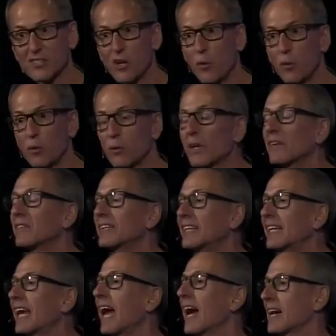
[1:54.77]
No one would have
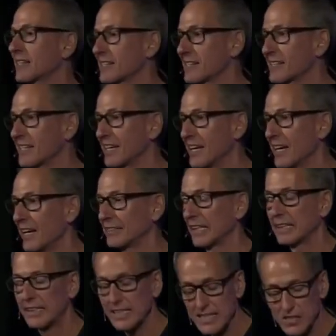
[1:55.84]
guessed
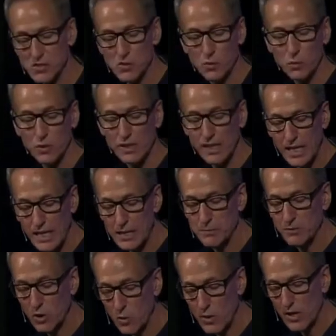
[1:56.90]
that this would
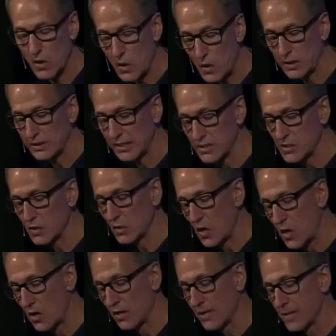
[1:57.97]
keep going on this
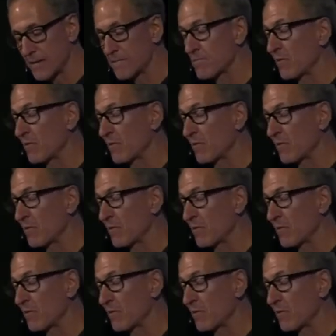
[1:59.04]
long.